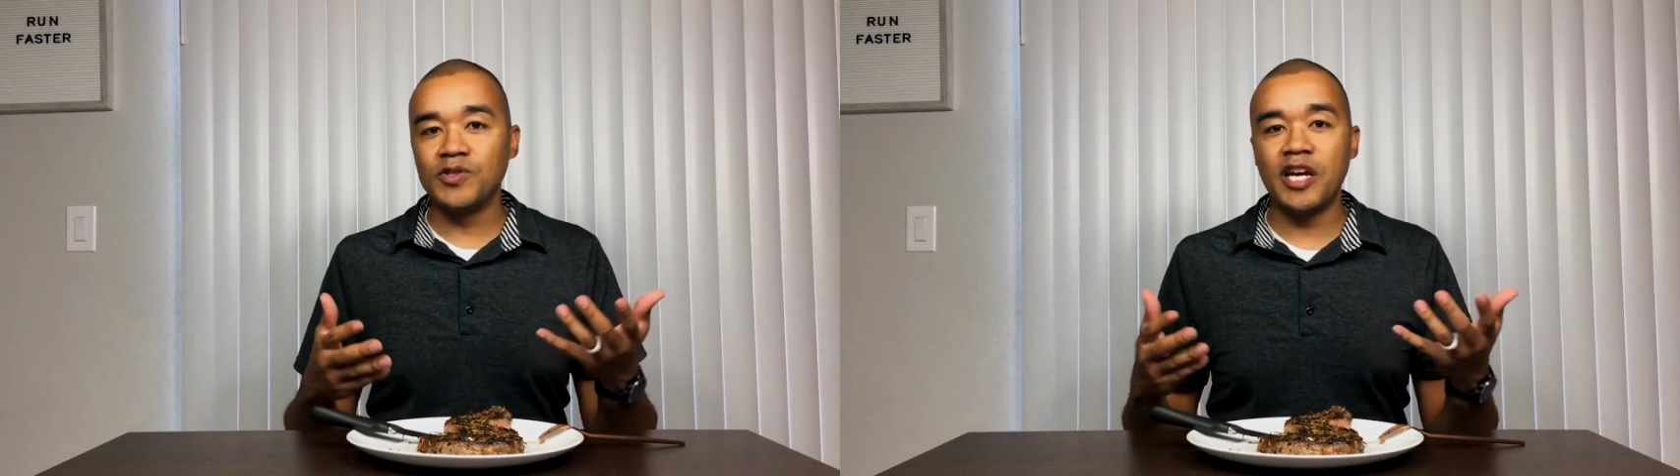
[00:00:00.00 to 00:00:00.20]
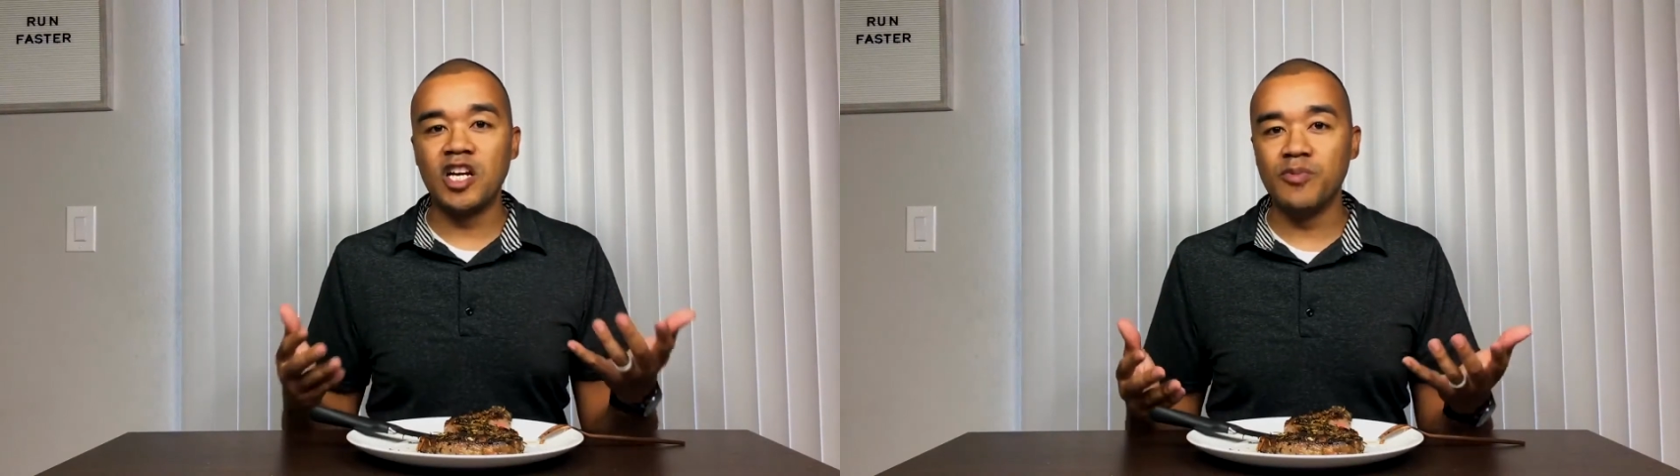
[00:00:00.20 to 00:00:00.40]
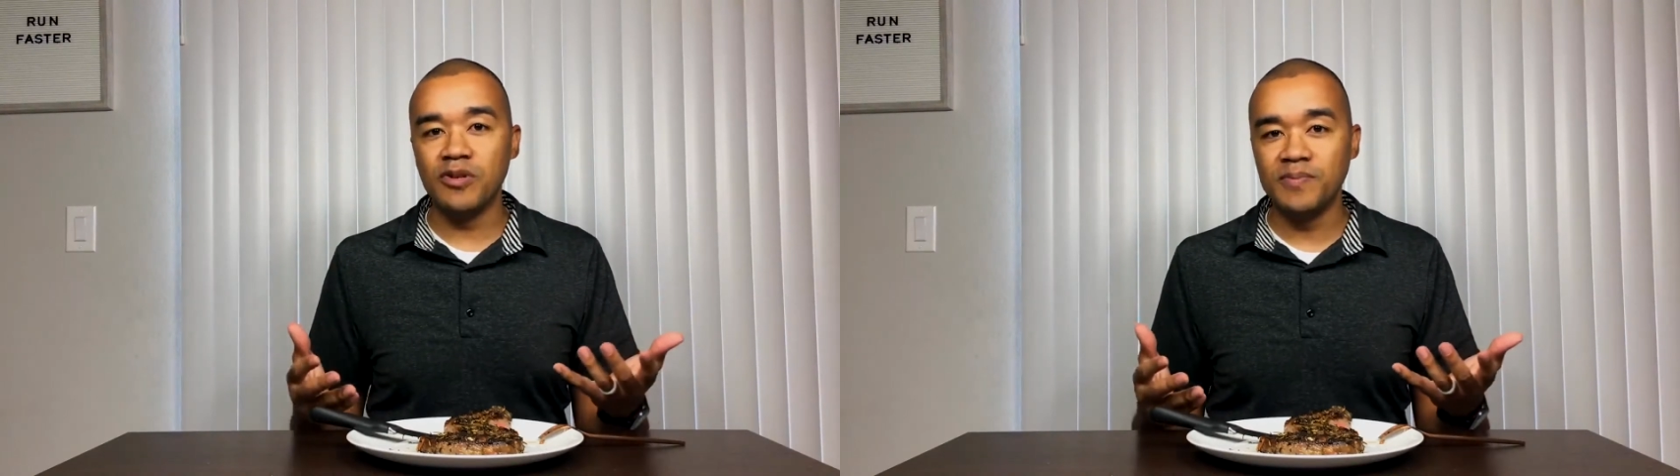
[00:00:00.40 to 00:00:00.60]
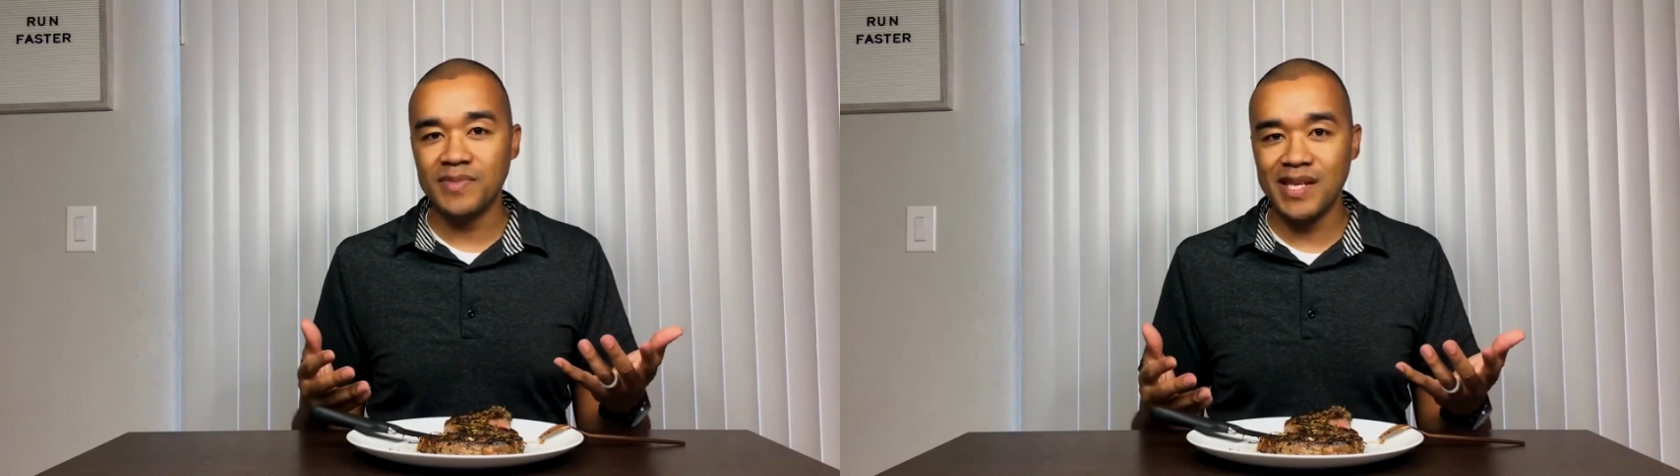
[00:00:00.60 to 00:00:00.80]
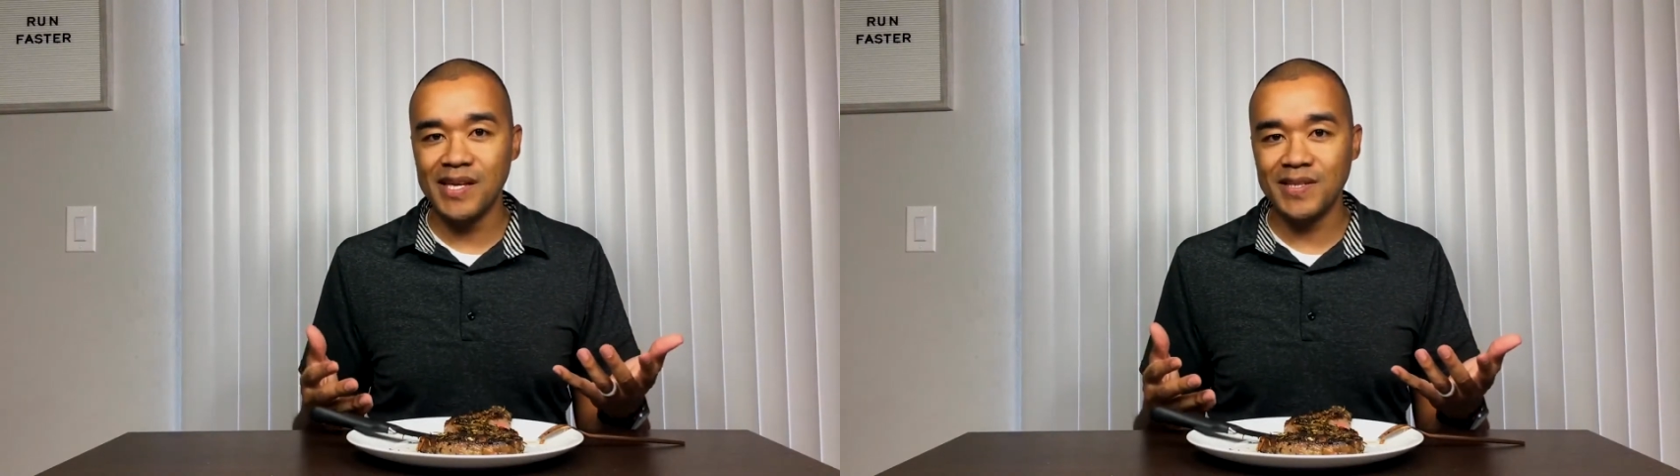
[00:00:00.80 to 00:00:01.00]
terrible
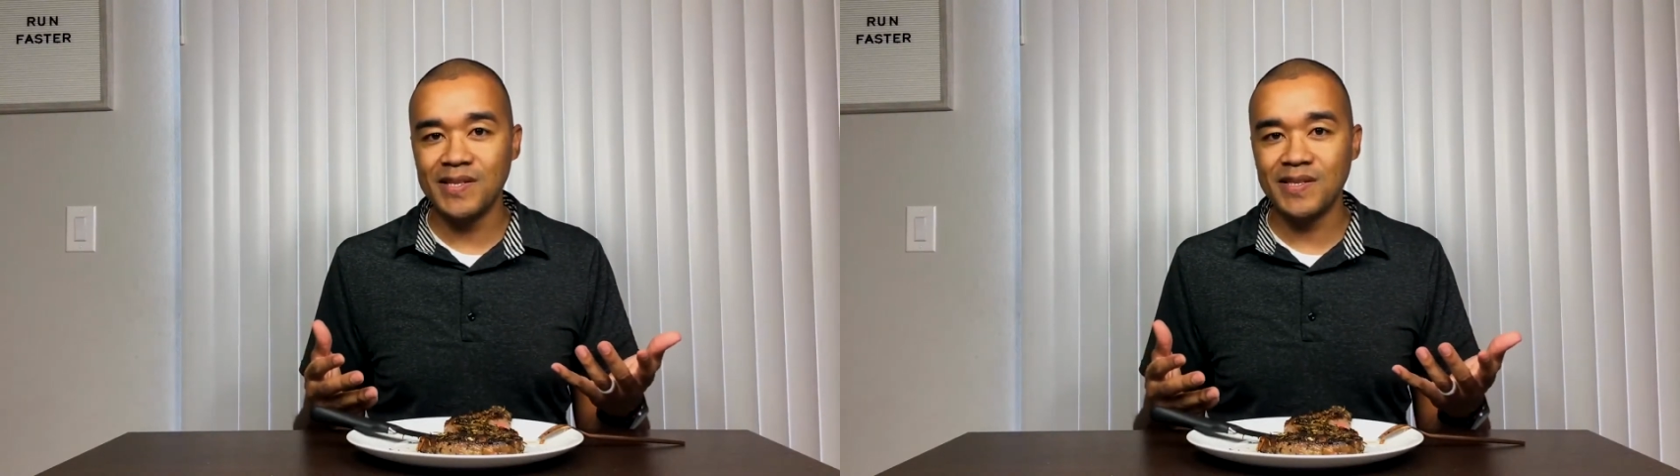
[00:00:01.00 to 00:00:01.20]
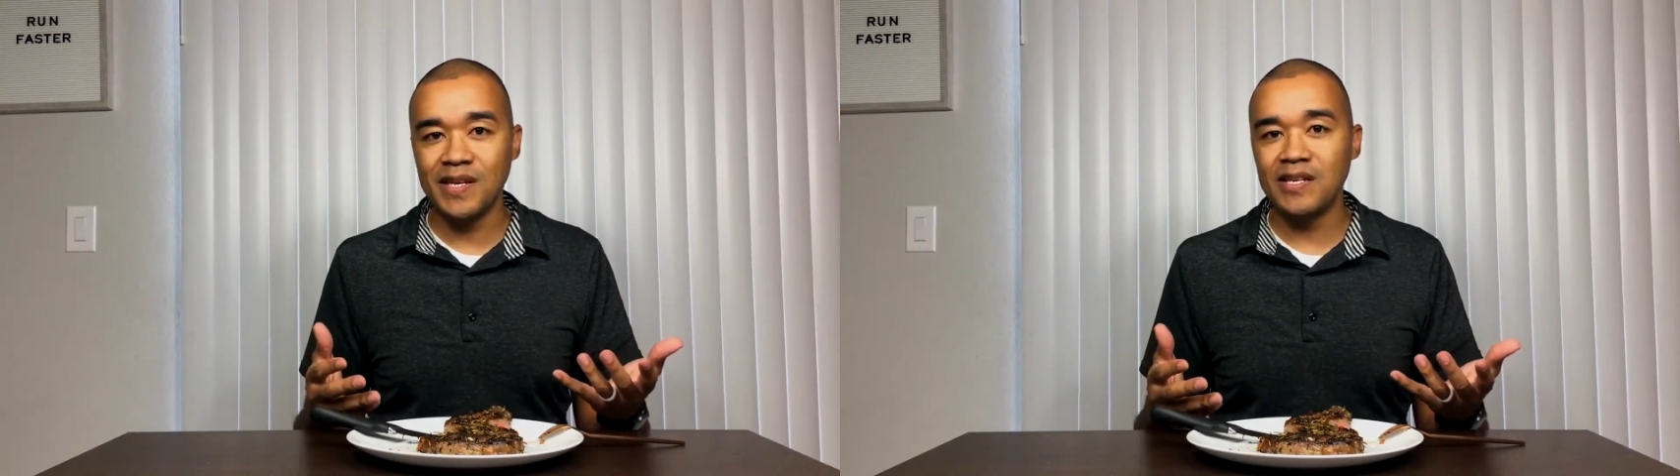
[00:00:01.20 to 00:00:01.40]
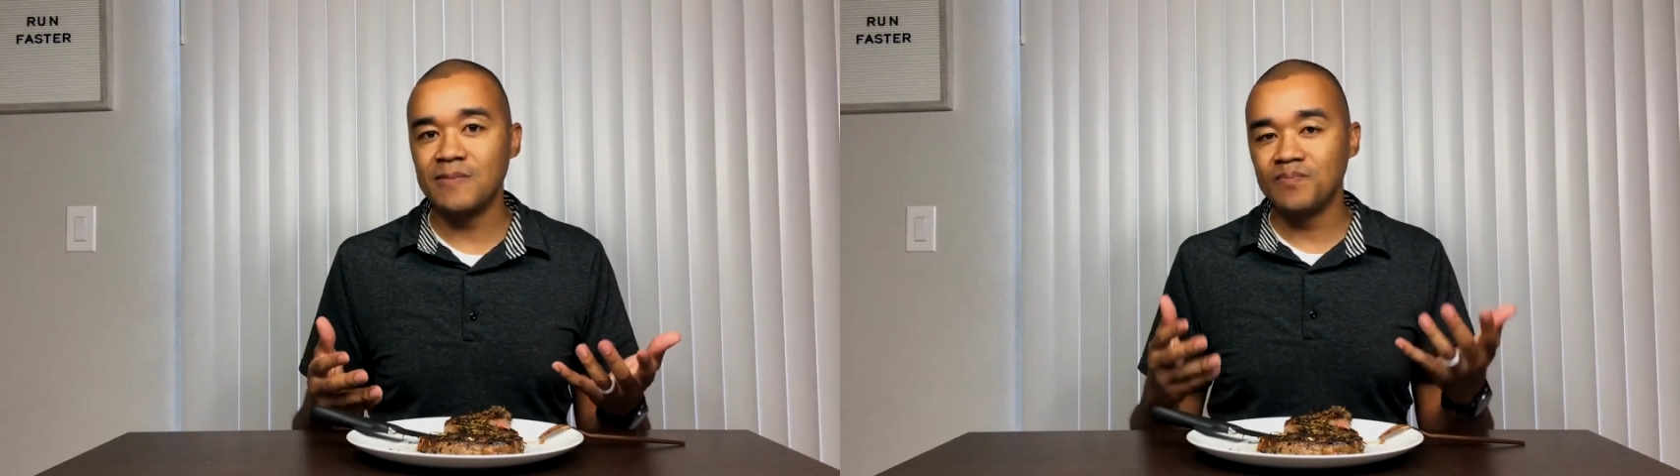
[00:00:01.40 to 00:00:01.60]
tasting steak.